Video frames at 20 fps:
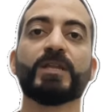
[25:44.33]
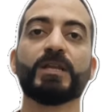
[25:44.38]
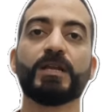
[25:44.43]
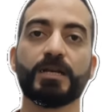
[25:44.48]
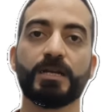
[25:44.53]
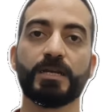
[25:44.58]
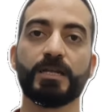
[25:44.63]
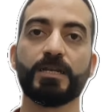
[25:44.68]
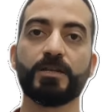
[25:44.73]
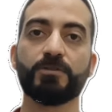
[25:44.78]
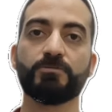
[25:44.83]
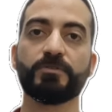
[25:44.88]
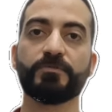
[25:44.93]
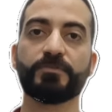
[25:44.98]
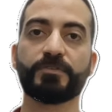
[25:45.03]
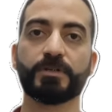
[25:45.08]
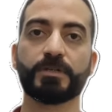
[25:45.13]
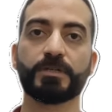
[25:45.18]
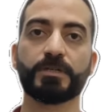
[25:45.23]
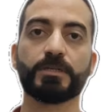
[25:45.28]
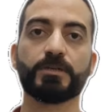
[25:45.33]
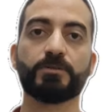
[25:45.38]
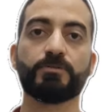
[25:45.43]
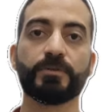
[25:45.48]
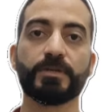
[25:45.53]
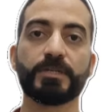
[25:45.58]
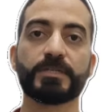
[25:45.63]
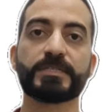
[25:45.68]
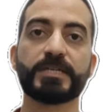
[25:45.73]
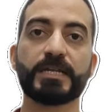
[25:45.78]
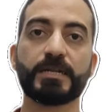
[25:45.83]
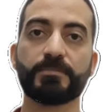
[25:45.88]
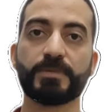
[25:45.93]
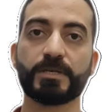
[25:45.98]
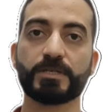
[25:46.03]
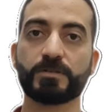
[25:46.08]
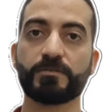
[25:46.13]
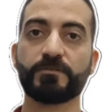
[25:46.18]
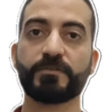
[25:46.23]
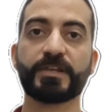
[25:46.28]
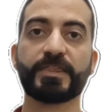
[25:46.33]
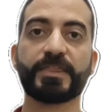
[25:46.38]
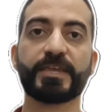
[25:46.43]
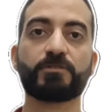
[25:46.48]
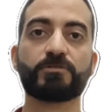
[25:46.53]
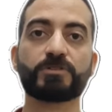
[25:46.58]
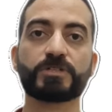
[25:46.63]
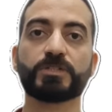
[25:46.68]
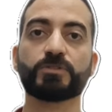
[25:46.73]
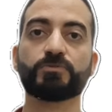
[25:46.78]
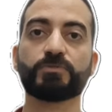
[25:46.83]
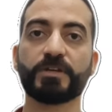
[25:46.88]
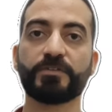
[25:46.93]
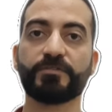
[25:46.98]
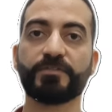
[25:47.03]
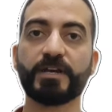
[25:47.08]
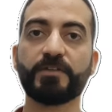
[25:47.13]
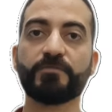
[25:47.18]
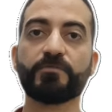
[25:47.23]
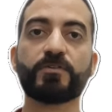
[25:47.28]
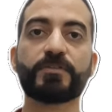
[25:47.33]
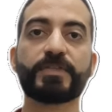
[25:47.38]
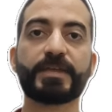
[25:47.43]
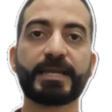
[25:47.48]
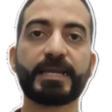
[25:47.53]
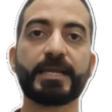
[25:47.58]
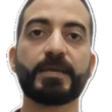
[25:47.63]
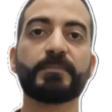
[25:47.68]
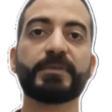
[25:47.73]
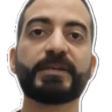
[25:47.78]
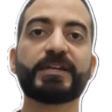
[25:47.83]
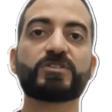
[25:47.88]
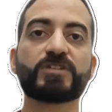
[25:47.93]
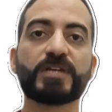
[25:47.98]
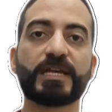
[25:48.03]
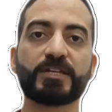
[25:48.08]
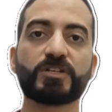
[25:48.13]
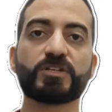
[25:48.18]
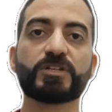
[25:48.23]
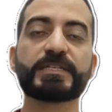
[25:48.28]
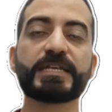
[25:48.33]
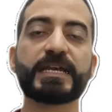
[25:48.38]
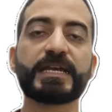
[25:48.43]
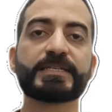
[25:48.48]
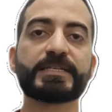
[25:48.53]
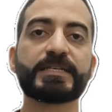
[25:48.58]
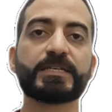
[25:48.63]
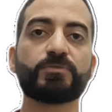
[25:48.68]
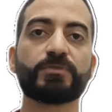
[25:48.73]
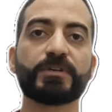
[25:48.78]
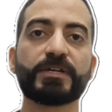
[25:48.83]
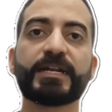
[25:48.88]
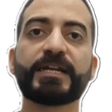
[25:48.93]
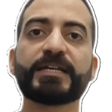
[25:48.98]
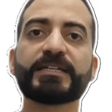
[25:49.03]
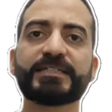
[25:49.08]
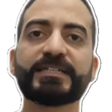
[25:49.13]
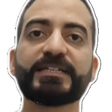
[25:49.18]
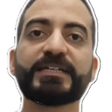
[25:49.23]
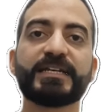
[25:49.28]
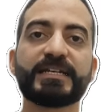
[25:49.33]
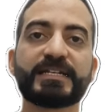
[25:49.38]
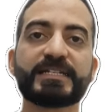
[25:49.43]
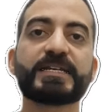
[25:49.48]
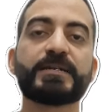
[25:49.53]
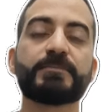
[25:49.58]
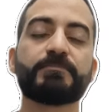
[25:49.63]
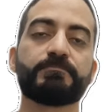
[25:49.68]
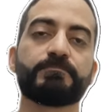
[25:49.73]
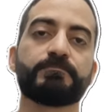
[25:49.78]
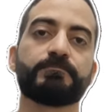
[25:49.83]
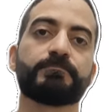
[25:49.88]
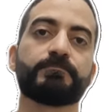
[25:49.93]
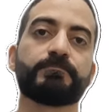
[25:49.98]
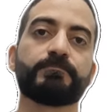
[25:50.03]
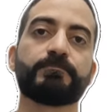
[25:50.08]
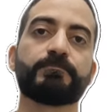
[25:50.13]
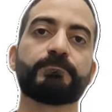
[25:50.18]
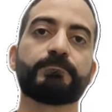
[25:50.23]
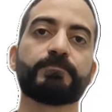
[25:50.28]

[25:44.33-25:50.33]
Hello everyone, we'll start by solving the question 25 of the Cambridge IGCSE 2019 exam.